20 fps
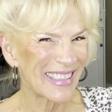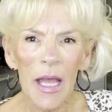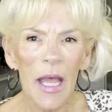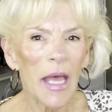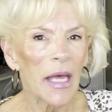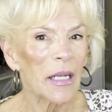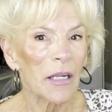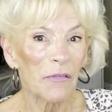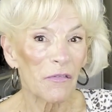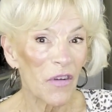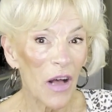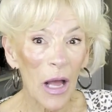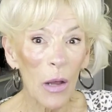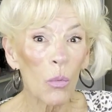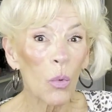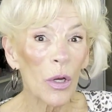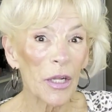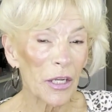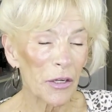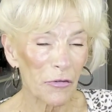And if I
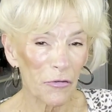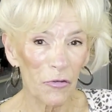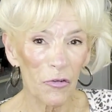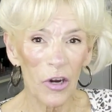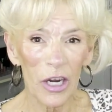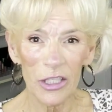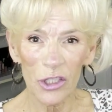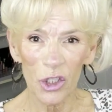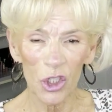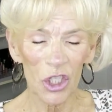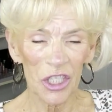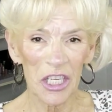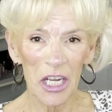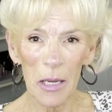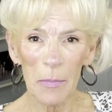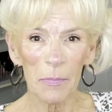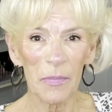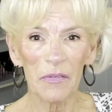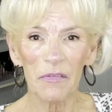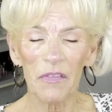want to freshen
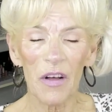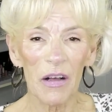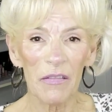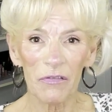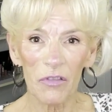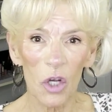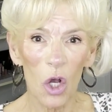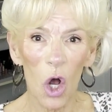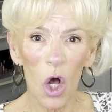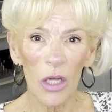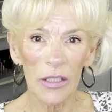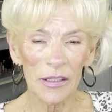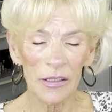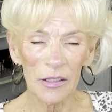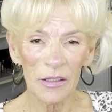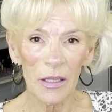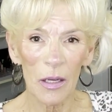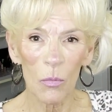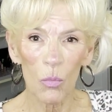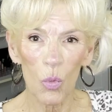up, if I've gone
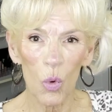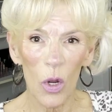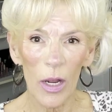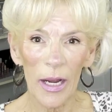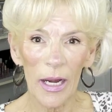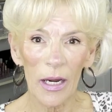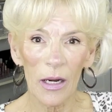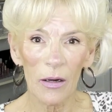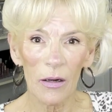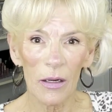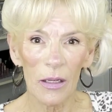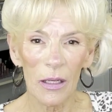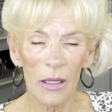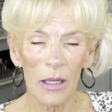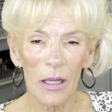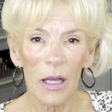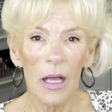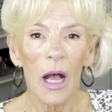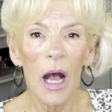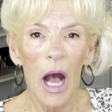somewhere,
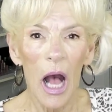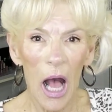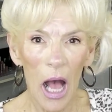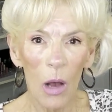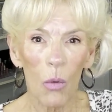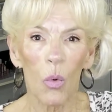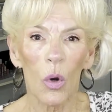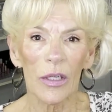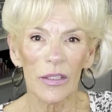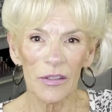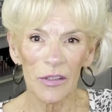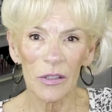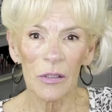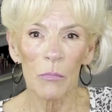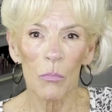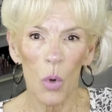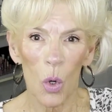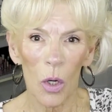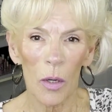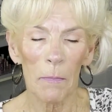I want some
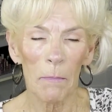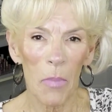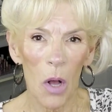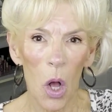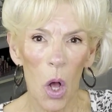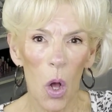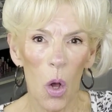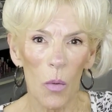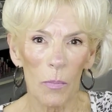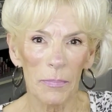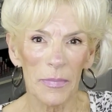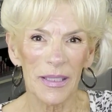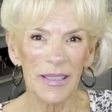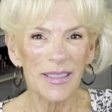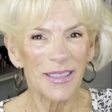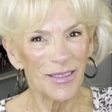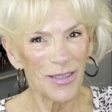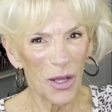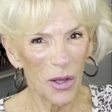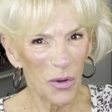more balm.
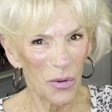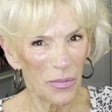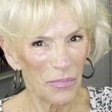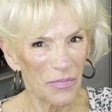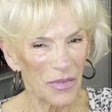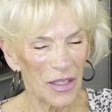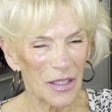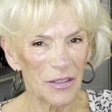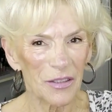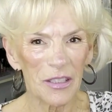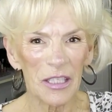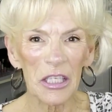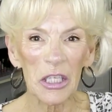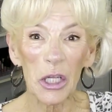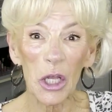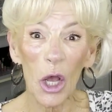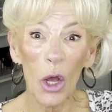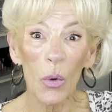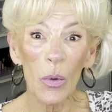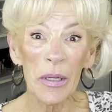So this can
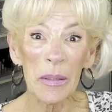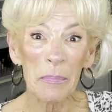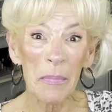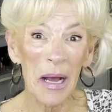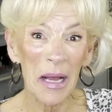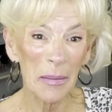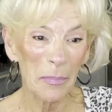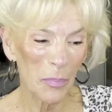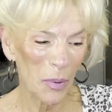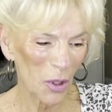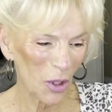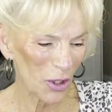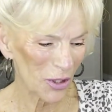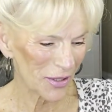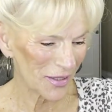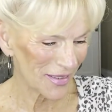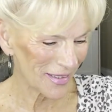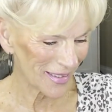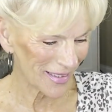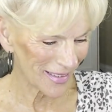go in my purse.